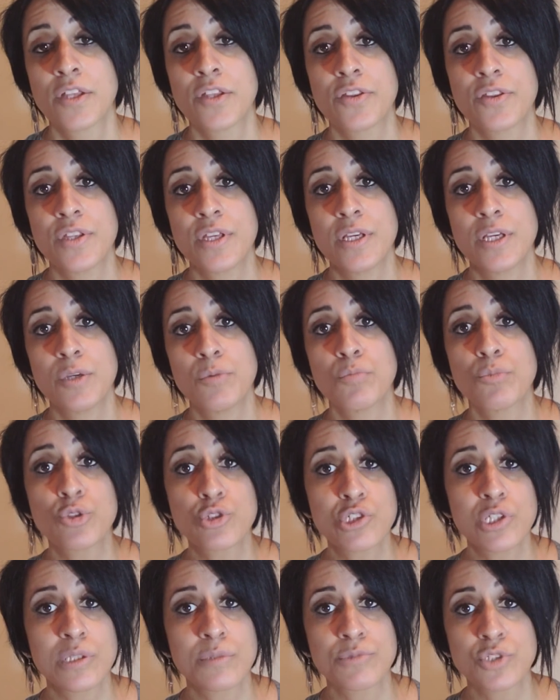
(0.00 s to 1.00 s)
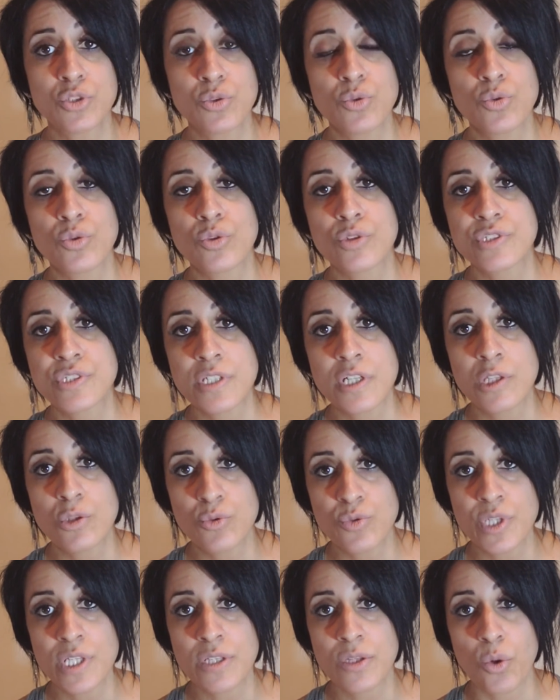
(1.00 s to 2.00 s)
The Muslim schools,
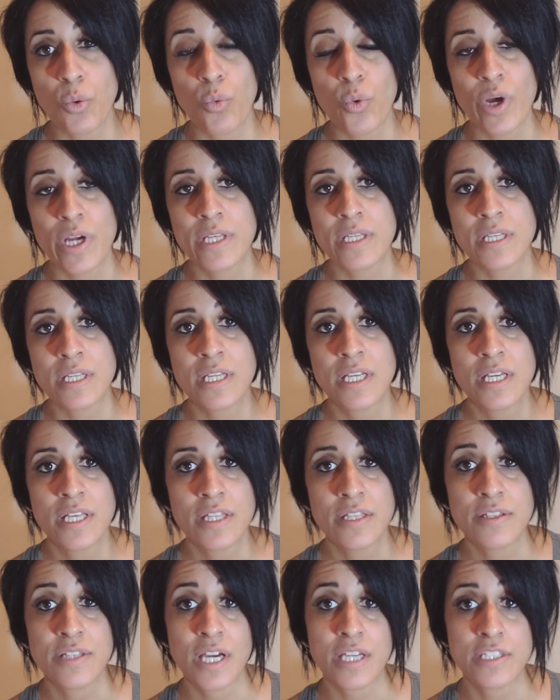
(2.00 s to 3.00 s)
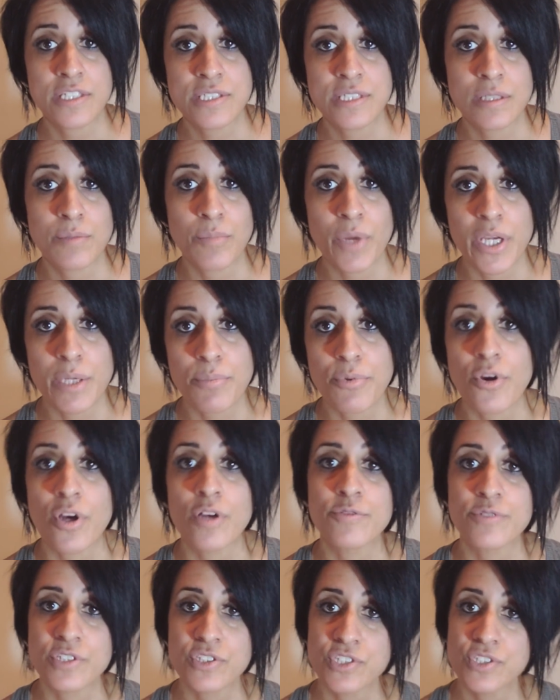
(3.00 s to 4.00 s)
including the one that is in my
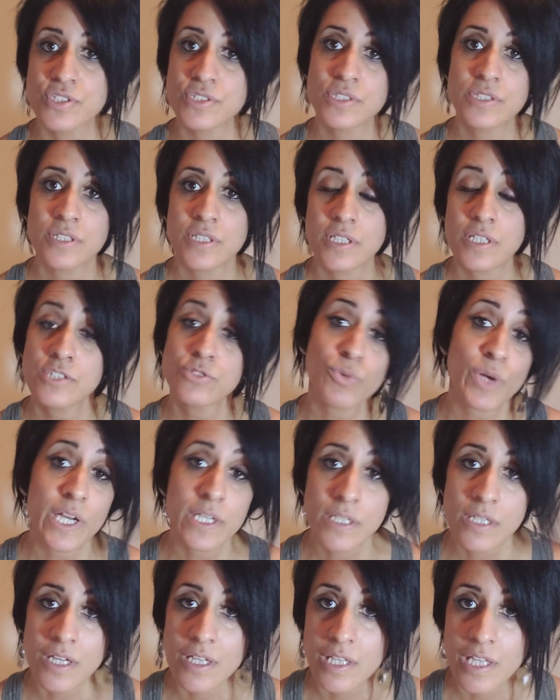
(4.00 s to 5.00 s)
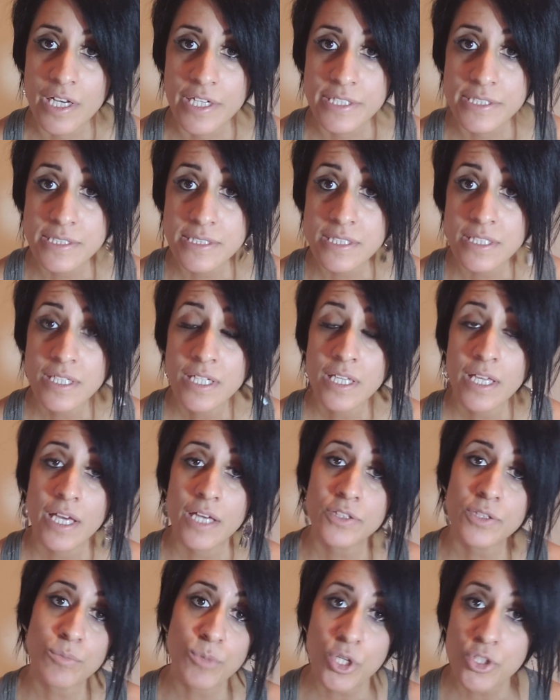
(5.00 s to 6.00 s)
province, is radicalized.
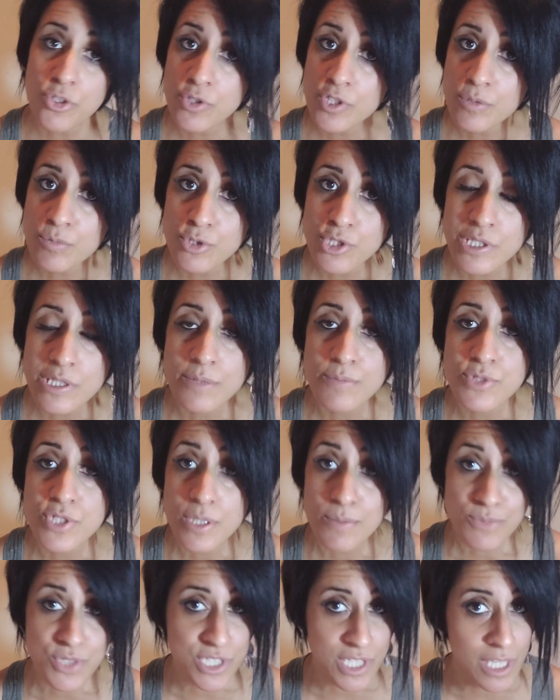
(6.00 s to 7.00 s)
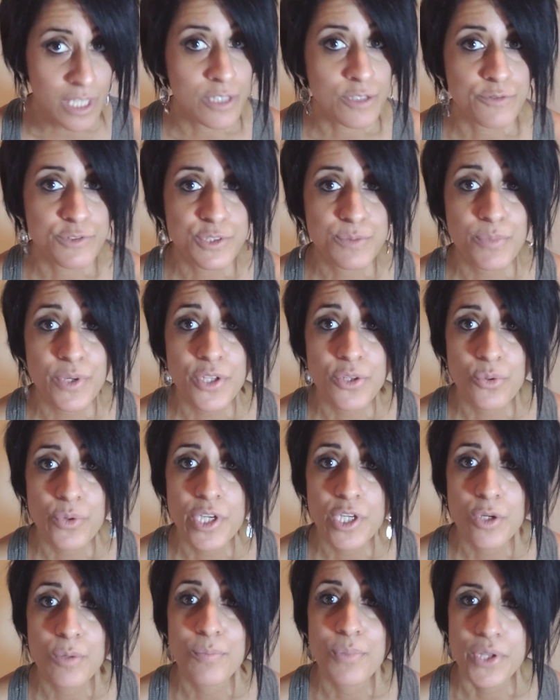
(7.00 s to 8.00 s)
And the moderate Muslims themselves, by the way,
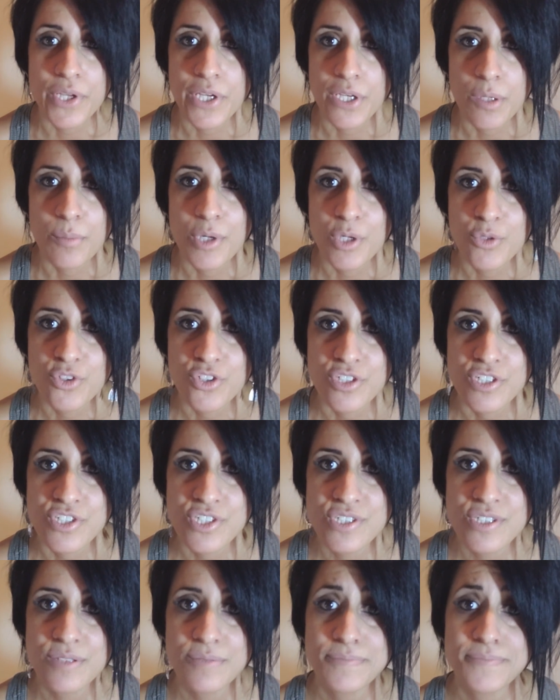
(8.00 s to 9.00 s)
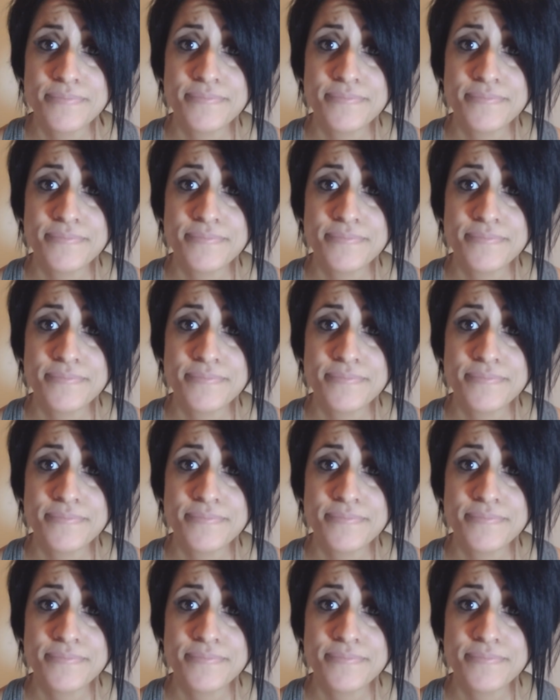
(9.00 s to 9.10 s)
complain about this.